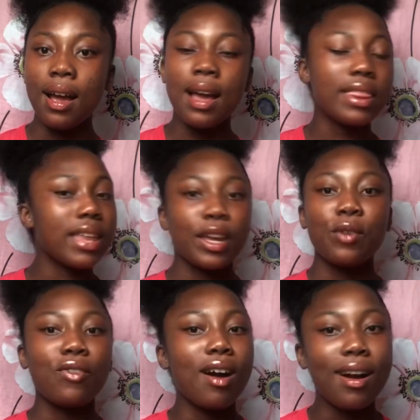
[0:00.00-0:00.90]
Thank you
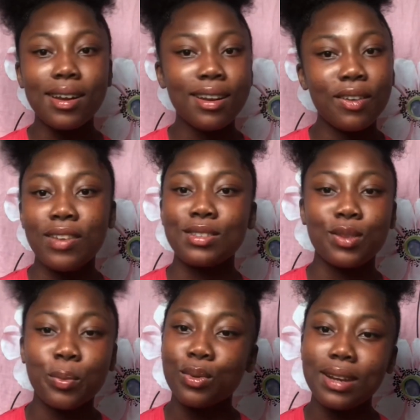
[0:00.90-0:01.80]
for all the love and
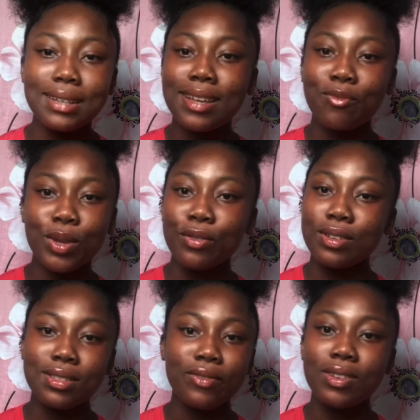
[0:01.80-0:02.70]
support that I've been
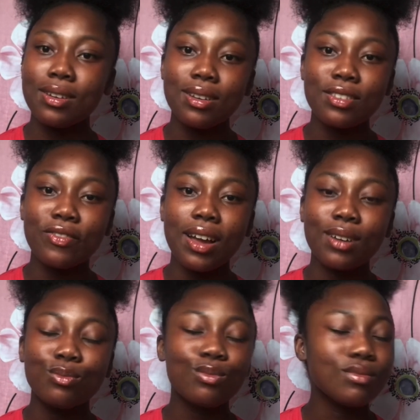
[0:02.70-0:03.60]
receiving thus far.
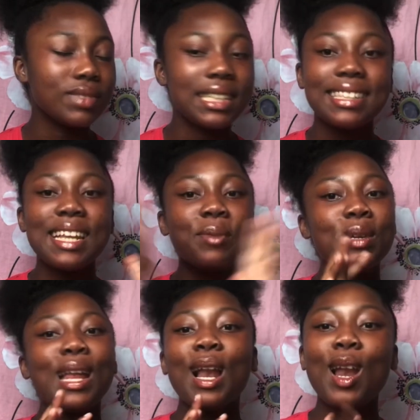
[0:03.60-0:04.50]
They mean
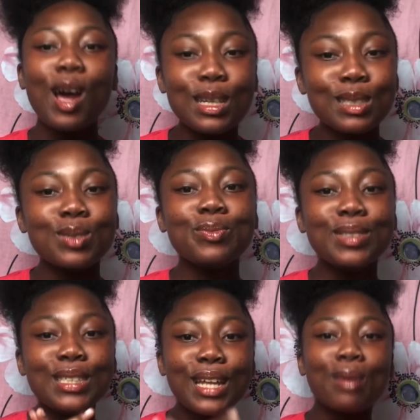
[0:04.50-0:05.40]
a lot to
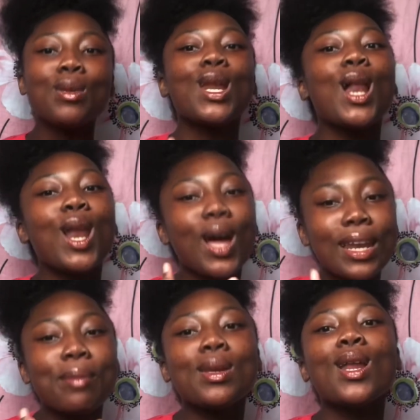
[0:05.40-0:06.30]
me. They mean a lot.
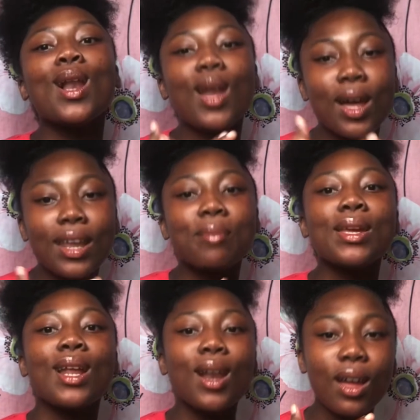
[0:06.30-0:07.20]
They mean a lot. They mean
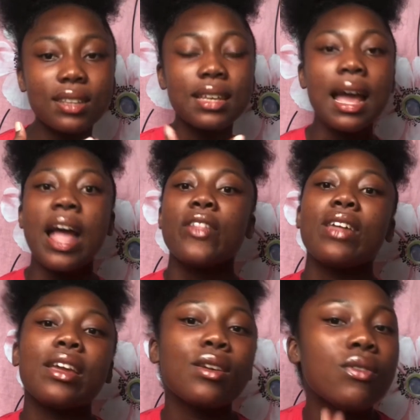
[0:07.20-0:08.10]
a lot.
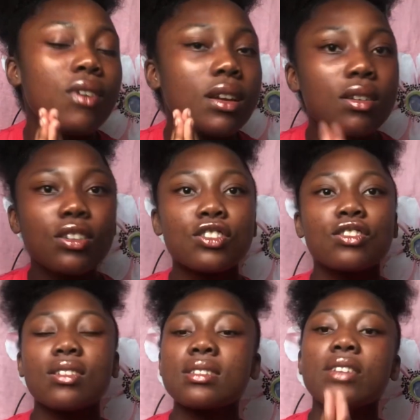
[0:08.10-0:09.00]
Thank you for the
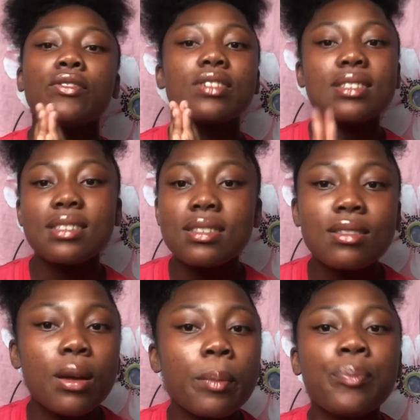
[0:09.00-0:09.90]
constructive
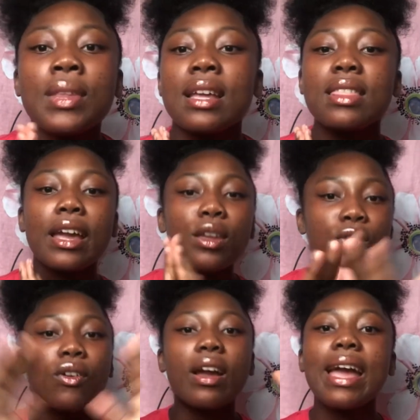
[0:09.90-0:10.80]
criticism. Thank you
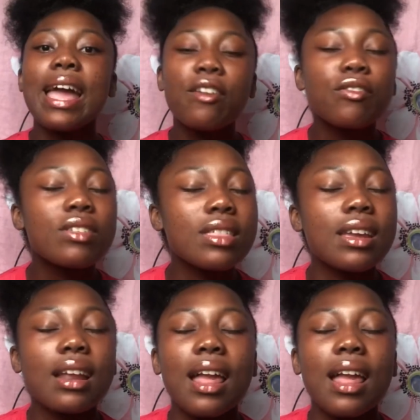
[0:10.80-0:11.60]
for everything.